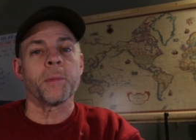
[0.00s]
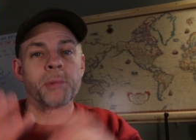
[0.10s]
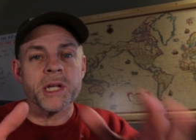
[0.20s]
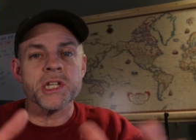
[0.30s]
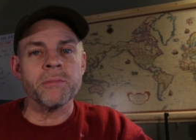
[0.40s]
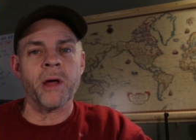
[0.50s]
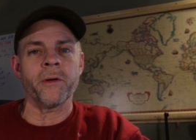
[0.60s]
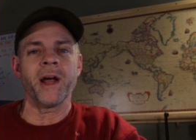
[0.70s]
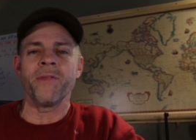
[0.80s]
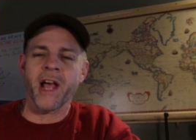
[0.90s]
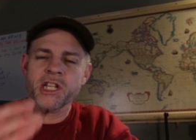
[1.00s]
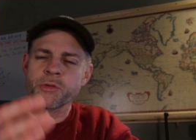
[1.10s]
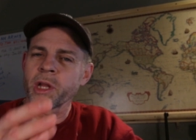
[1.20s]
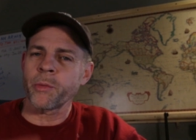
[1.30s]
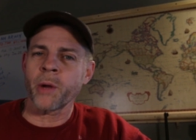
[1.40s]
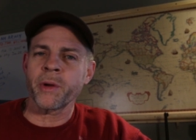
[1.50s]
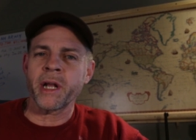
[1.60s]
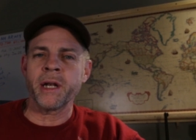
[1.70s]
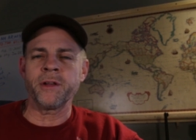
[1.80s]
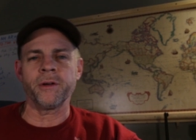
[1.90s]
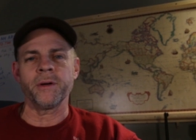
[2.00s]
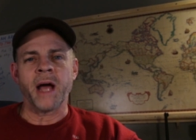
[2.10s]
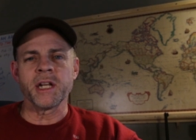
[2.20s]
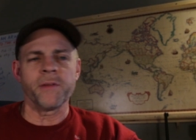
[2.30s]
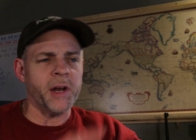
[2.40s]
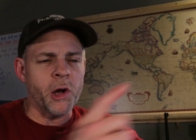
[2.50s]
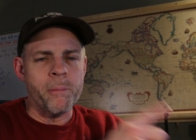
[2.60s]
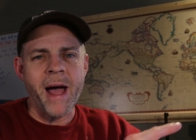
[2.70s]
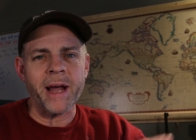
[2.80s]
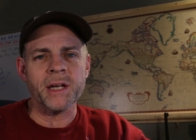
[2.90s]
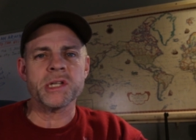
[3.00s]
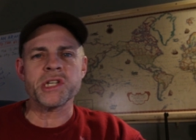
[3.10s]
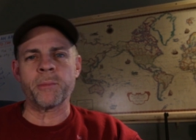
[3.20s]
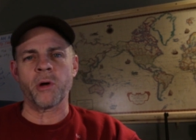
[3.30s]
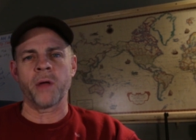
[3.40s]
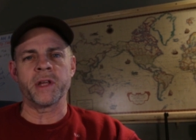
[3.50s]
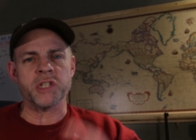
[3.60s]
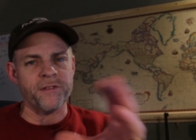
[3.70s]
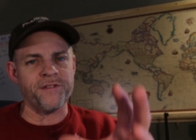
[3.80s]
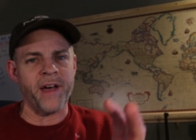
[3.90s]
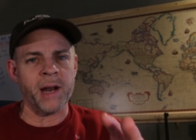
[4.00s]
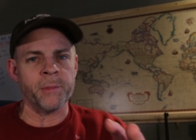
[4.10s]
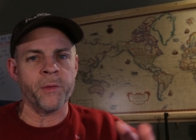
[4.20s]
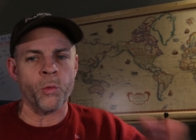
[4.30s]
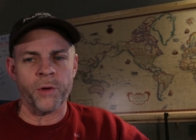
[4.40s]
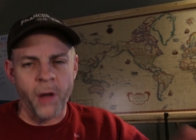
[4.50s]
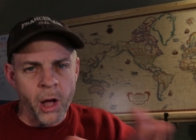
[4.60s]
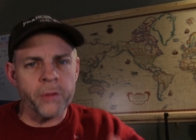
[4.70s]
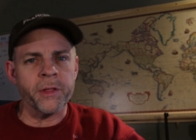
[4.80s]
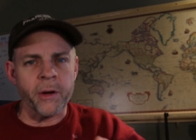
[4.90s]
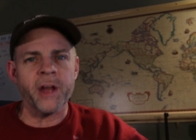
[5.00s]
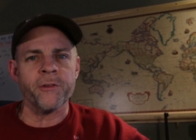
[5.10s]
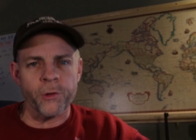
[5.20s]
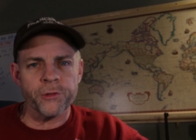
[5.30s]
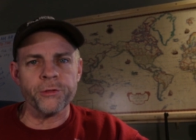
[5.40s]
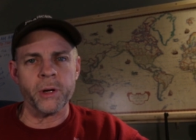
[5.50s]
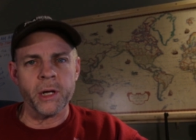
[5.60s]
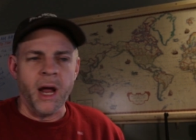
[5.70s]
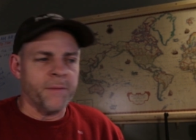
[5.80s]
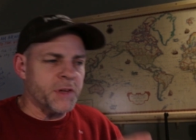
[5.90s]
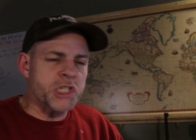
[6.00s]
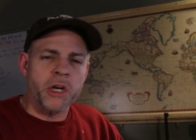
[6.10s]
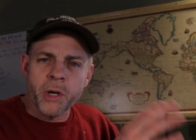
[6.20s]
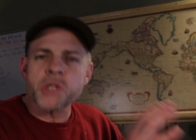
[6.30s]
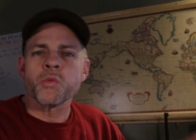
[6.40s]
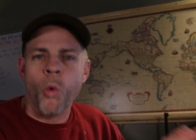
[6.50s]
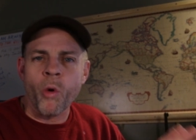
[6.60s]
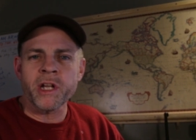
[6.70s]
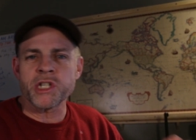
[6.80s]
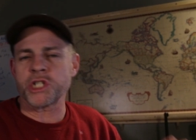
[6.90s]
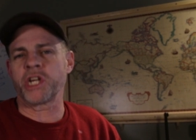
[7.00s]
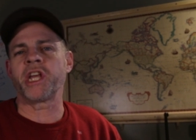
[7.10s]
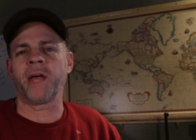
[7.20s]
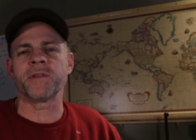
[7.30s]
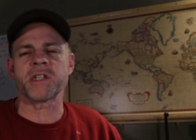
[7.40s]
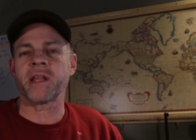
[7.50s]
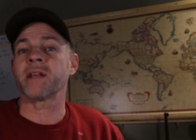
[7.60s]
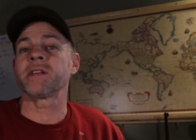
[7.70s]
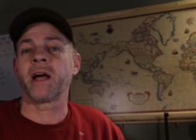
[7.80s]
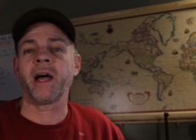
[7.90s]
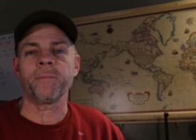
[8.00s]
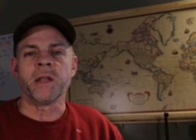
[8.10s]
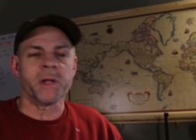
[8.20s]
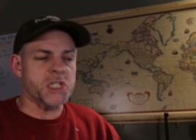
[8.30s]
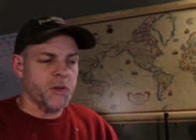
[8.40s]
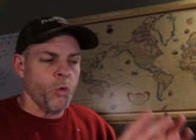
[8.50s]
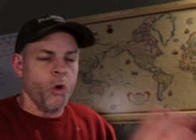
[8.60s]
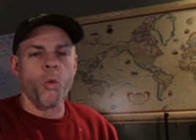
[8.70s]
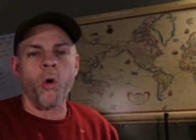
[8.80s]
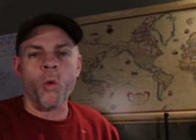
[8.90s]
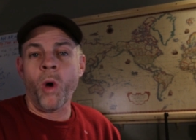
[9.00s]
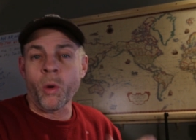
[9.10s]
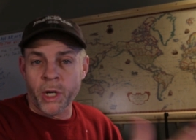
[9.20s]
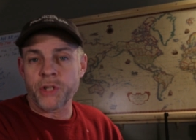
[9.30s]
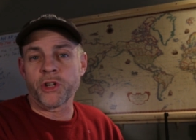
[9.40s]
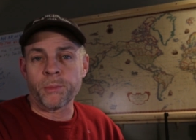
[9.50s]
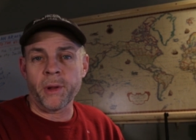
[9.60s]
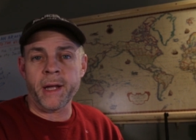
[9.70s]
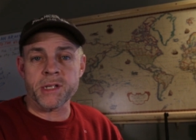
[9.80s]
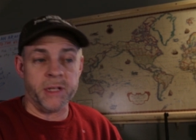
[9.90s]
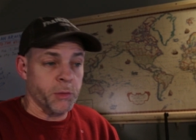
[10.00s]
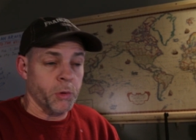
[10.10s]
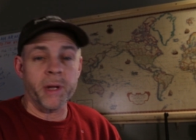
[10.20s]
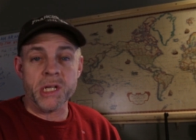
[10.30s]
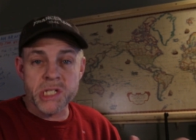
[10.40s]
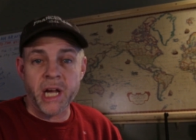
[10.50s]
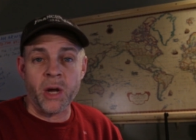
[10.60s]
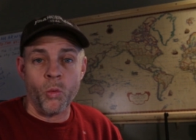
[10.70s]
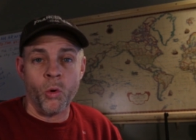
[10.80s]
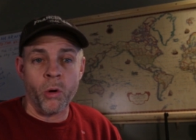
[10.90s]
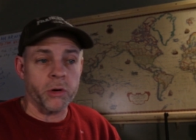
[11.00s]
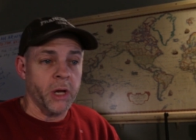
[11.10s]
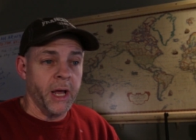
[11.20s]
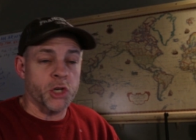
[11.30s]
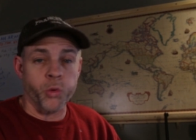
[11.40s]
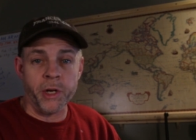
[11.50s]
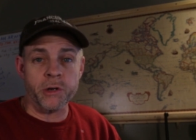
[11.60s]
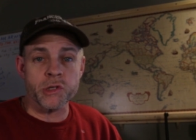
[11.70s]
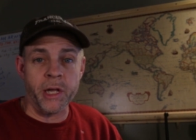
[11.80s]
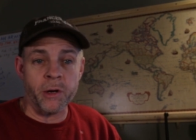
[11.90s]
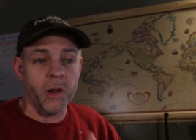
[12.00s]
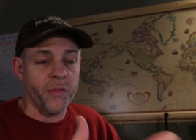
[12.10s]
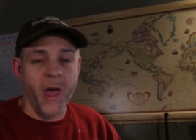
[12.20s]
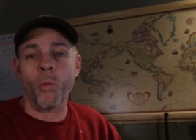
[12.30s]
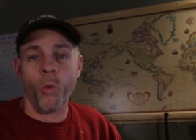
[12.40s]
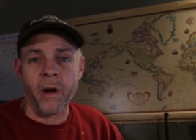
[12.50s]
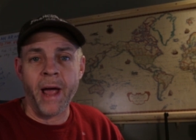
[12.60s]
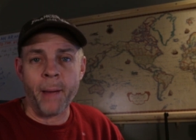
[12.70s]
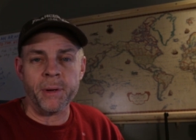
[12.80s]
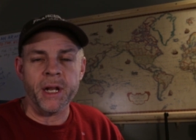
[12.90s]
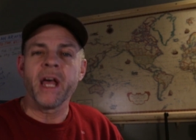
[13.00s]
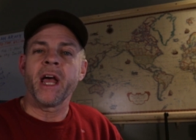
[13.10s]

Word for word: of the Blessed Mother. And that's really what I want to get into. I did a video back in December on this, on Fatima, that we're in the hundredth year anniversary, and the serious warnings that she gave us at that time, in the midst of World War One when it took place, and that there would be a second war, and twenty years later, that war happened.